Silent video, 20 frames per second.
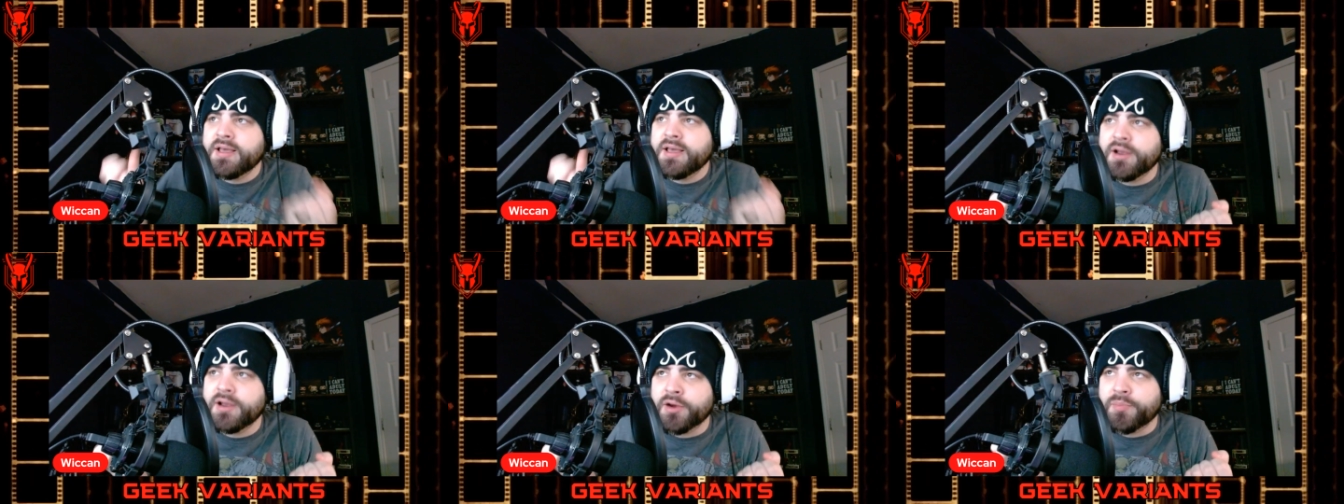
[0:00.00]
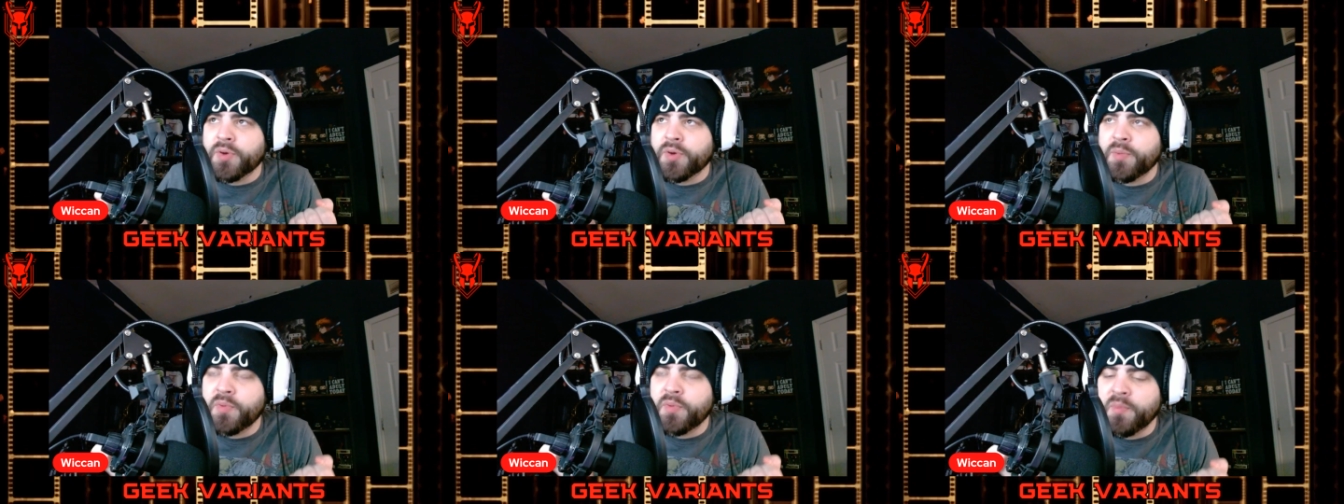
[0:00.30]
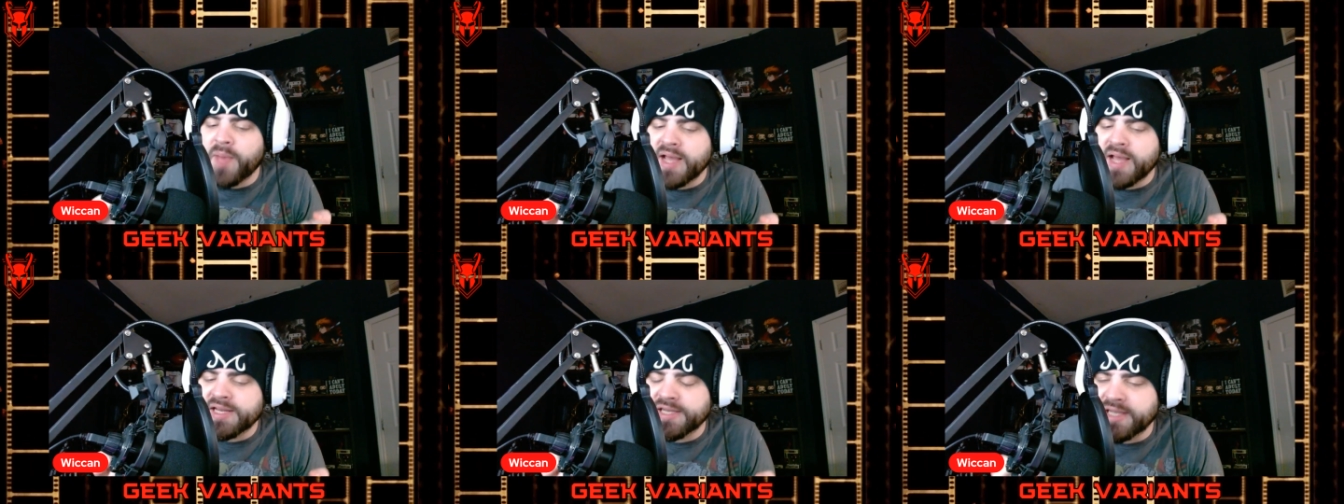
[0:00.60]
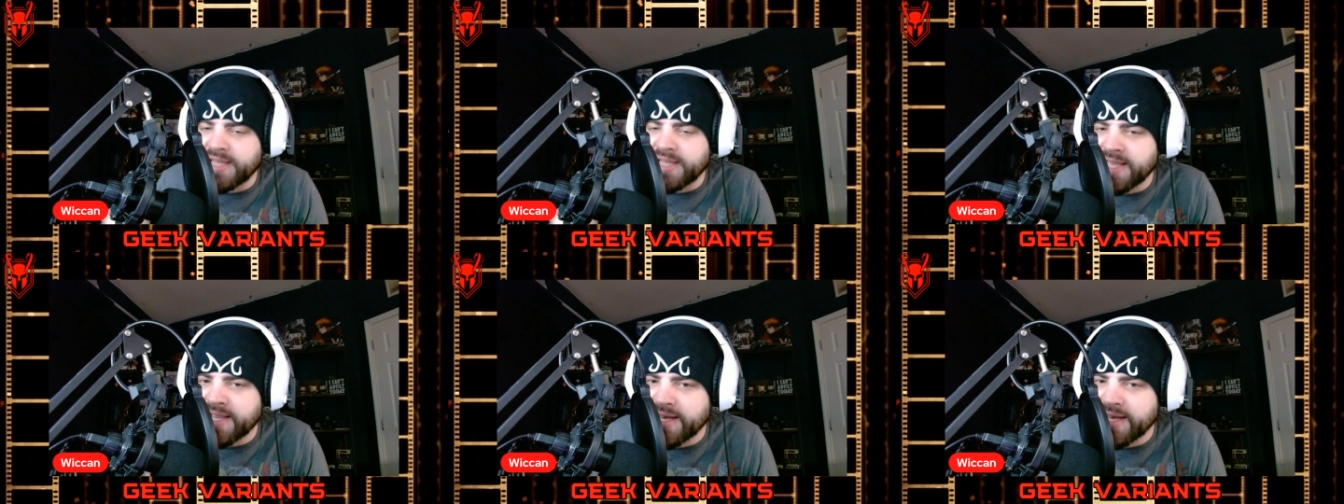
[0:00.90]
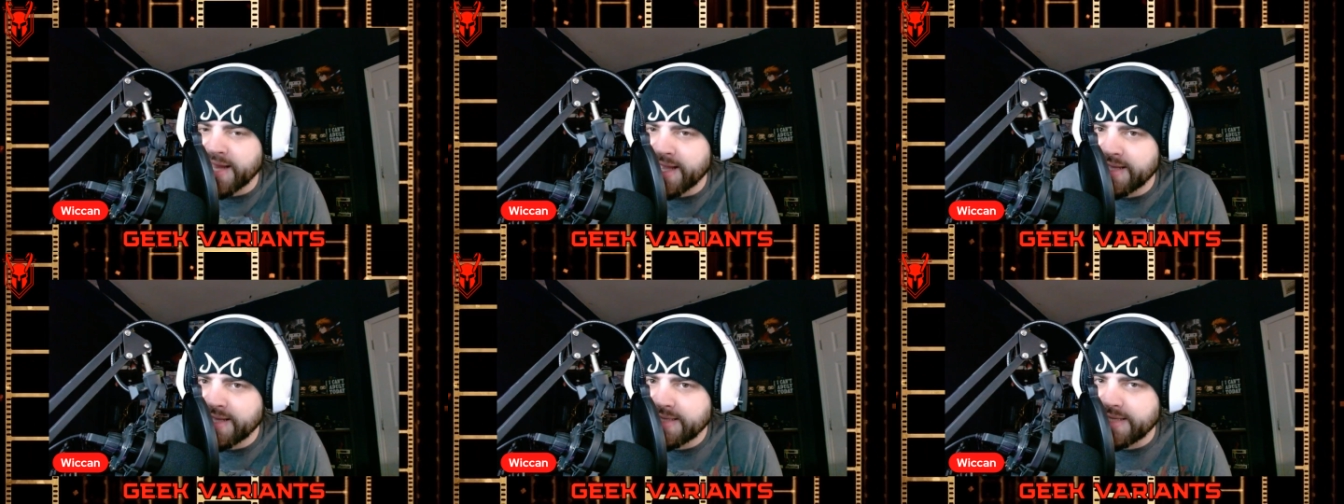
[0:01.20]
Her purple magic
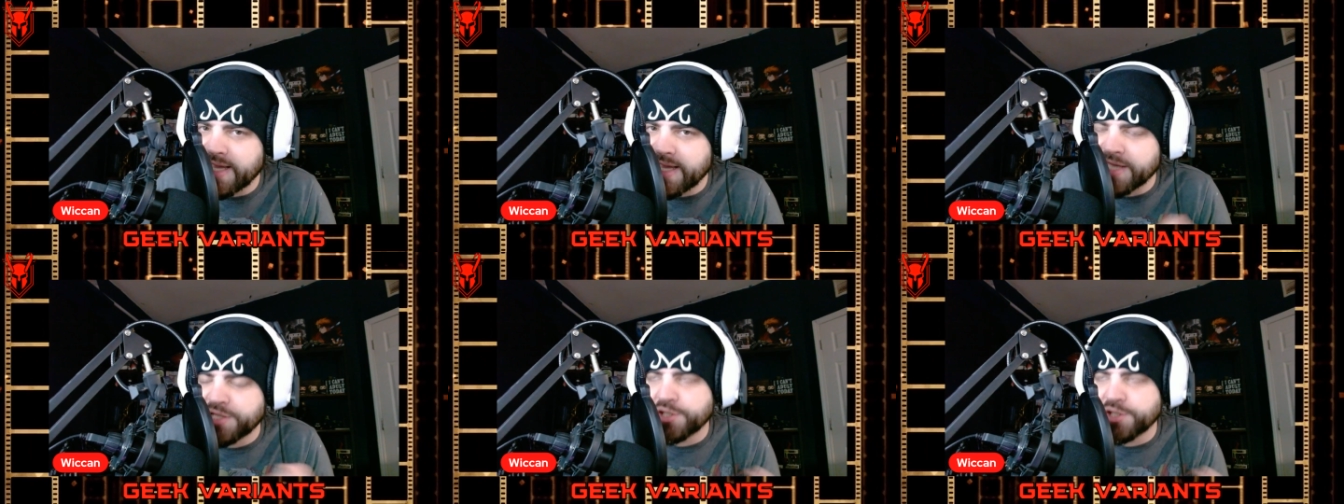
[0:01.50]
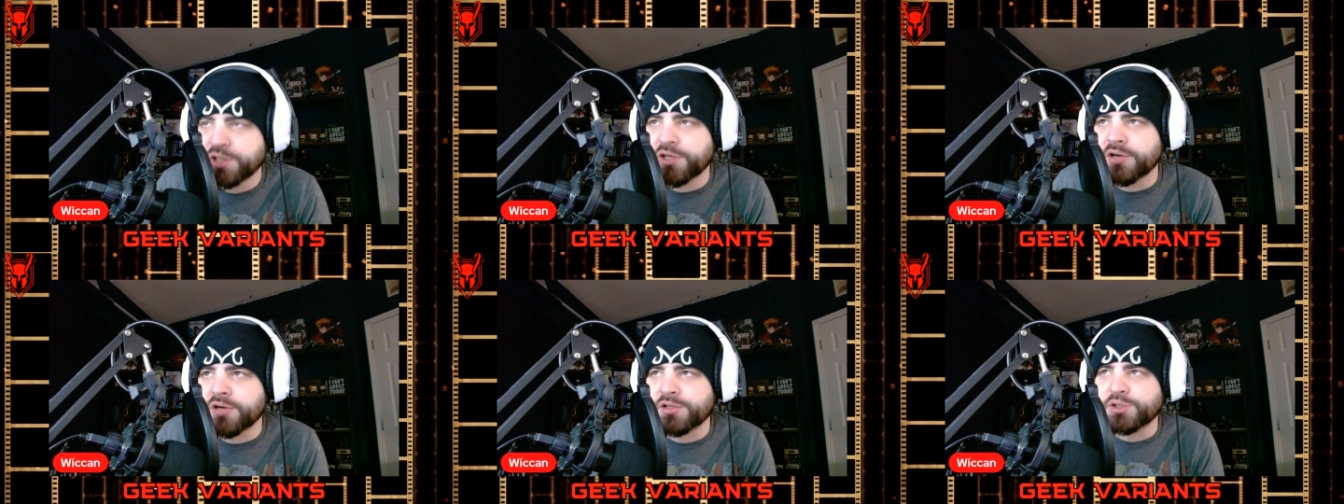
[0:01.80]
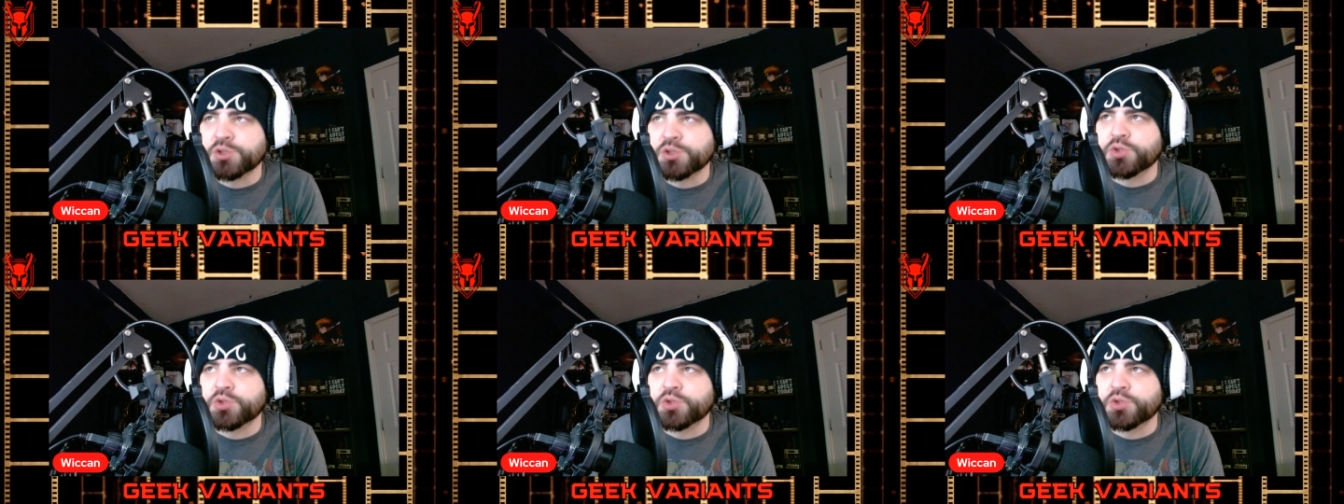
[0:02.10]
ignites and she starts